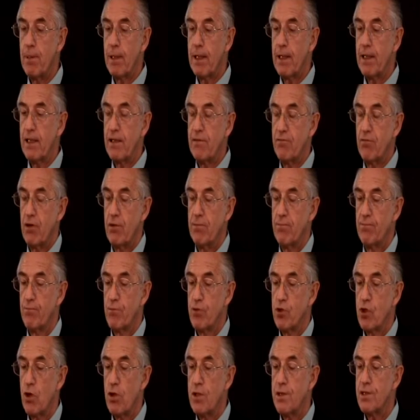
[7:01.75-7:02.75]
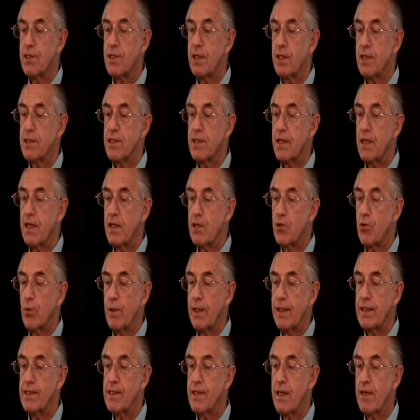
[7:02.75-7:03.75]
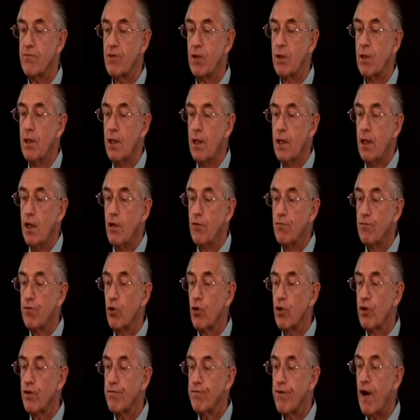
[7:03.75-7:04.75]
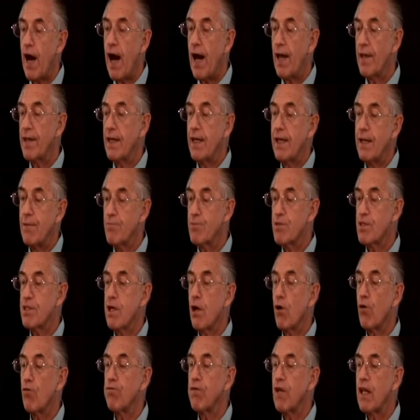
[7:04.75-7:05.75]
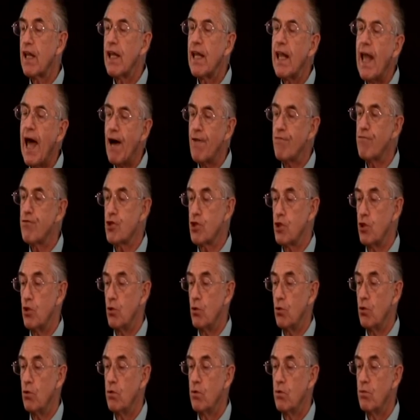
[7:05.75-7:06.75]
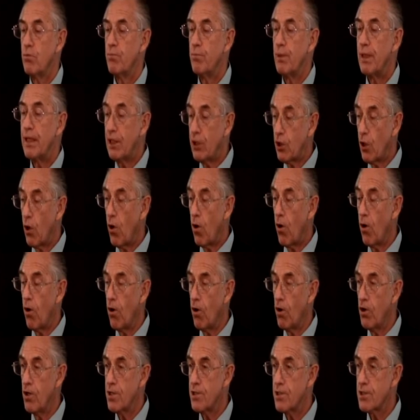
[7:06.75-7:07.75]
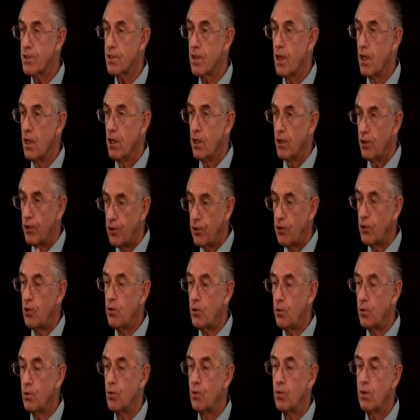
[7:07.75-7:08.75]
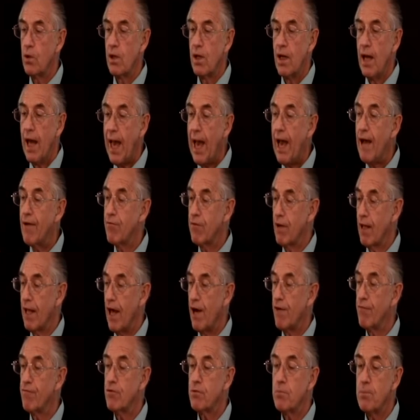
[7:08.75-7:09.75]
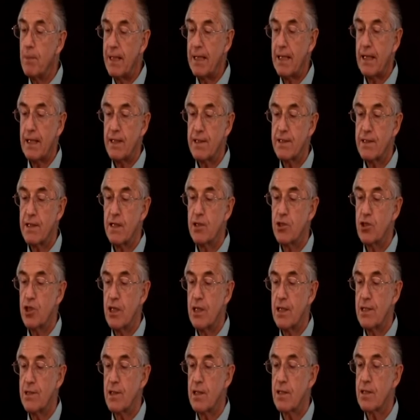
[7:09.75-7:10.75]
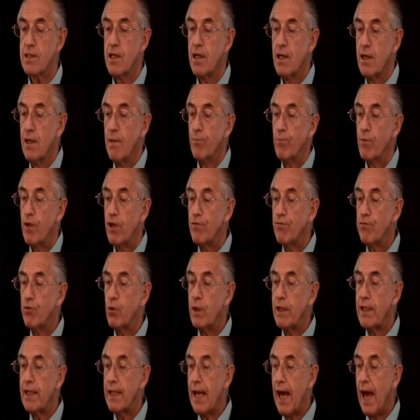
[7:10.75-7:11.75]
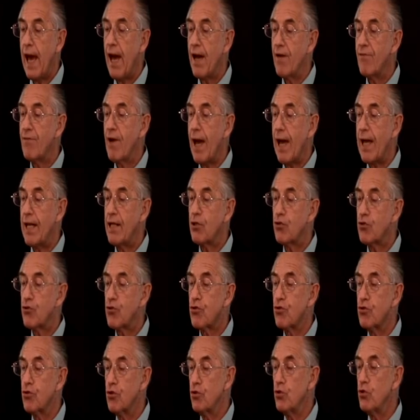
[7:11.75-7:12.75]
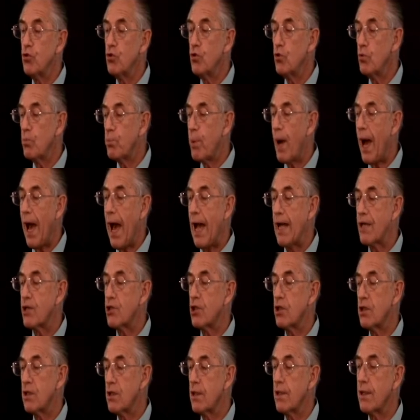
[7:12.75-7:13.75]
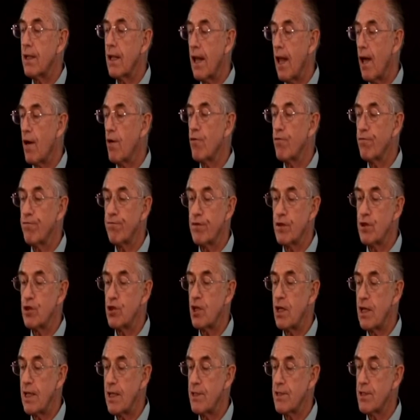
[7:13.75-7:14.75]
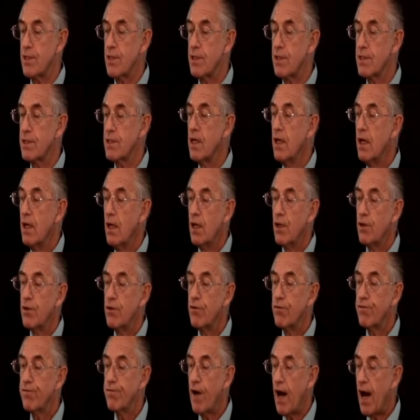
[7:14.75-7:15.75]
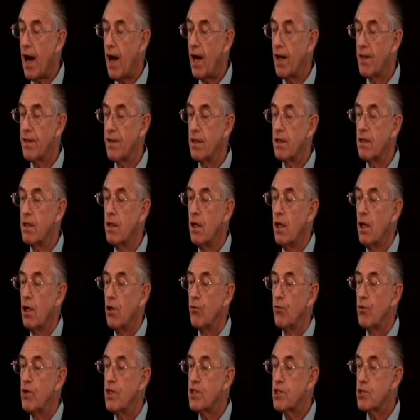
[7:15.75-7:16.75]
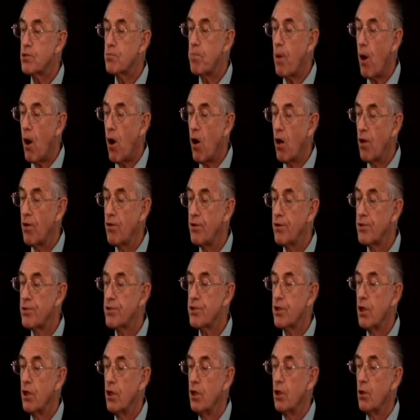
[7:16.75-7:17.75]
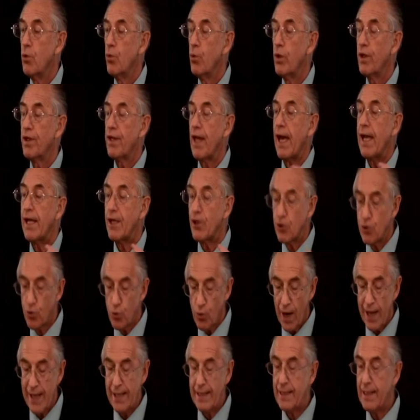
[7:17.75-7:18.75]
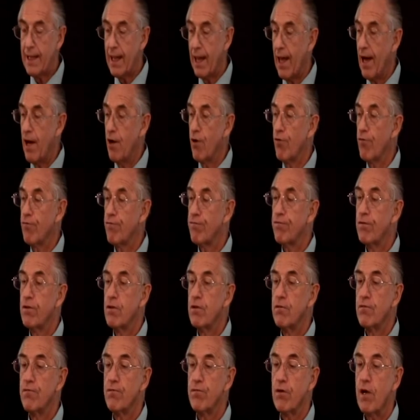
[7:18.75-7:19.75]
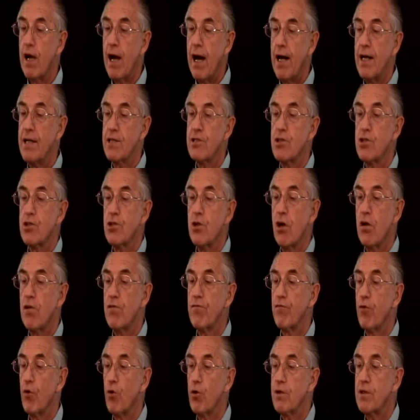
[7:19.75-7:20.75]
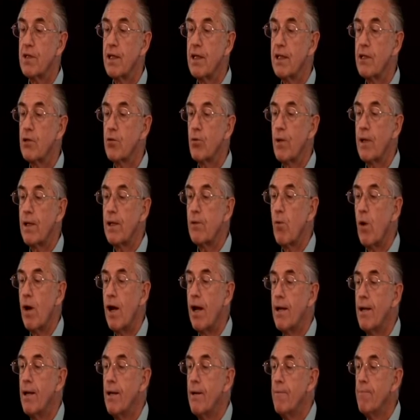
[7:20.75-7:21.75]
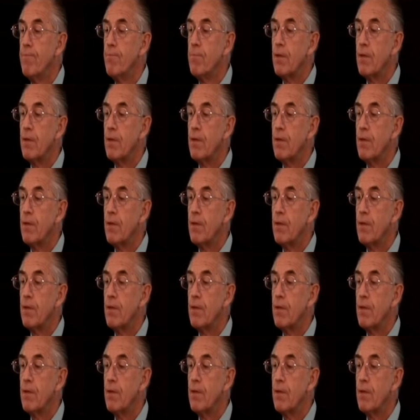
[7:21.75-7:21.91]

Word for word: believer. John 16, 27. For the Father himself loves you because you have loved me, said Jesus. If we have a true passionate love for Jesus, the Father responds with a great love for us. John 14, 21.